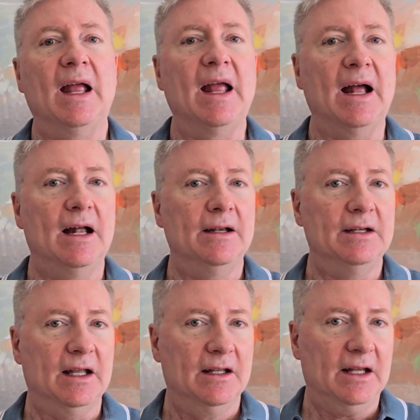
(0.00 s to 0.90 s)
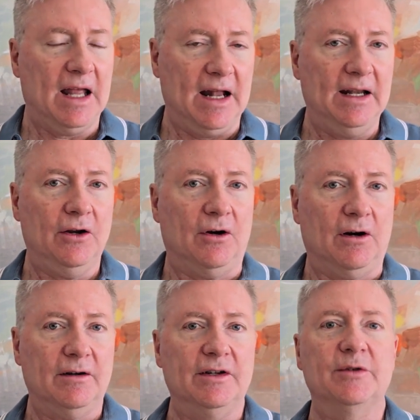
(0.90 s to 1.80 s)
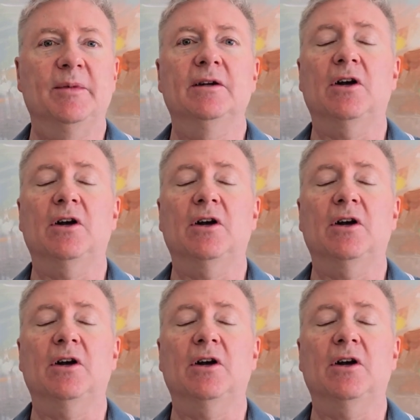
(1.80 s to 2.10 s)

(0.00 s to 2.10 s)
and NAR has been